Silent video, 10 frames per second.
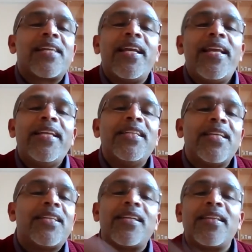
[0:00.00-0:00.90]
really
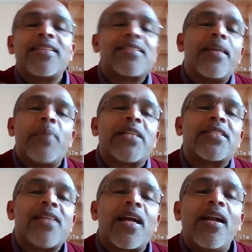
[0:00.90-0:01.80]
initiated this liberation
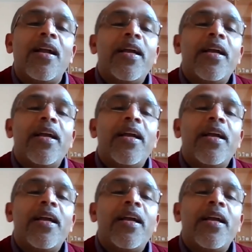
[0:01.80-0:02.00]
struggle.